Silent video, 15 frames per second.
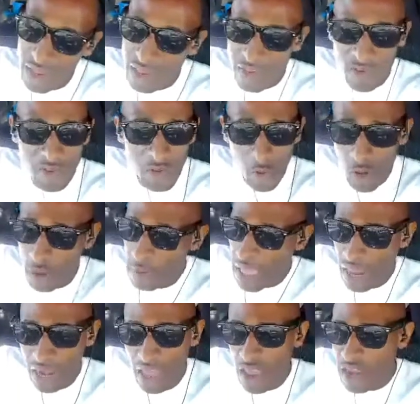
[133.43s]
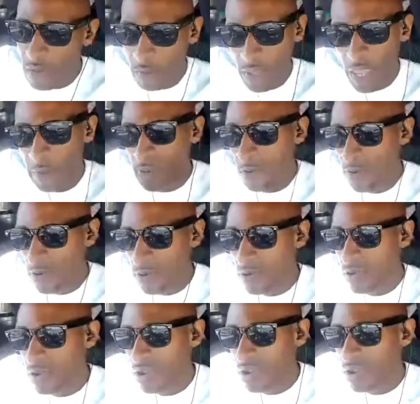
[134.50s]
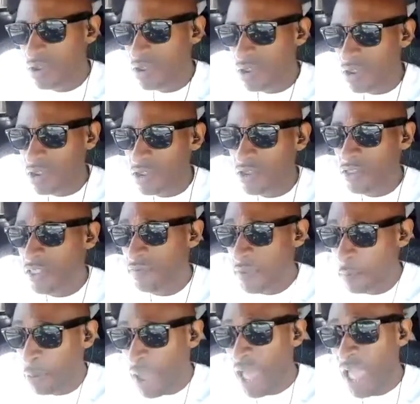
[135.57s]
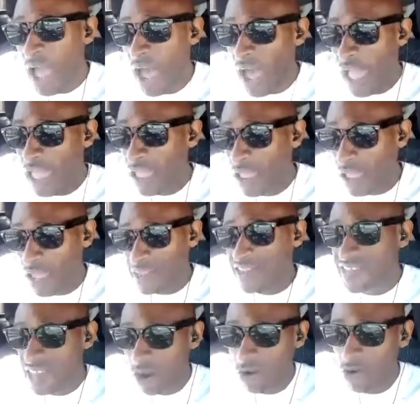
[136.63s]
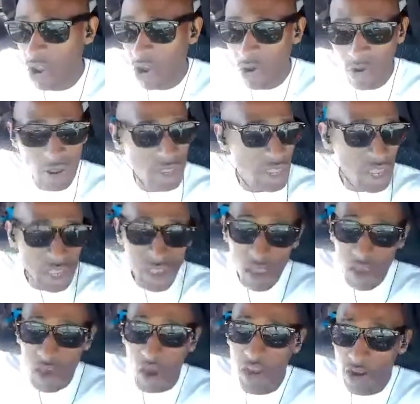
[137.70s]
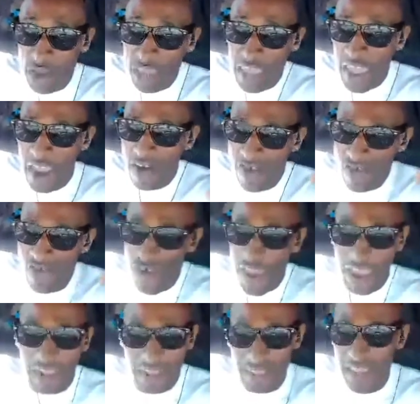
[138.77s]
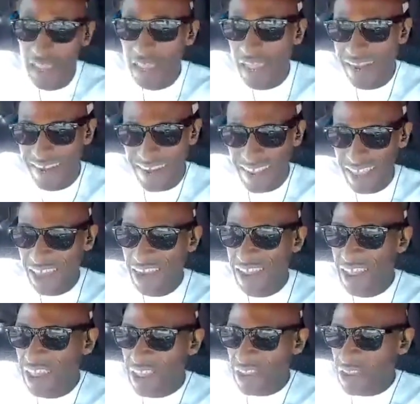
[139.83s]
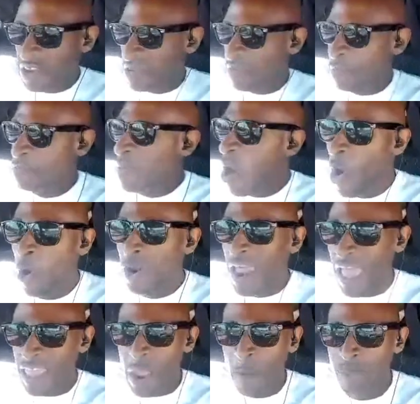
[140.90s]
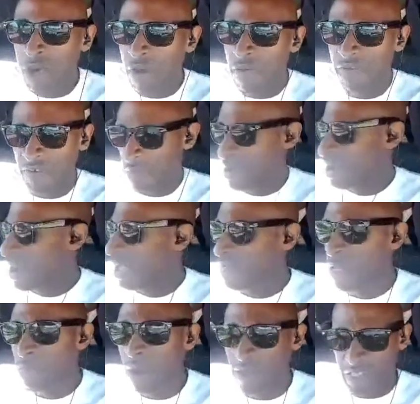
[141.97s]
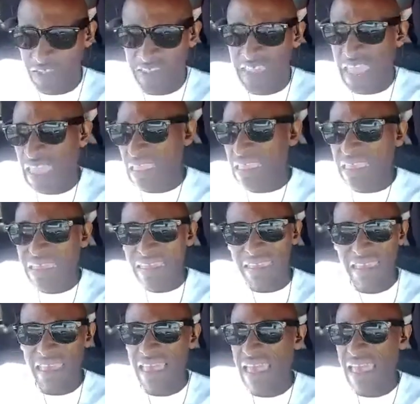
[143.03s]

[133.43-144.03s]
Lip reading: So it's all about learning, people. Because if you buy high and sell low, you're gonna get wrecked. And then you're gonna moan at your brother from another mother, say, he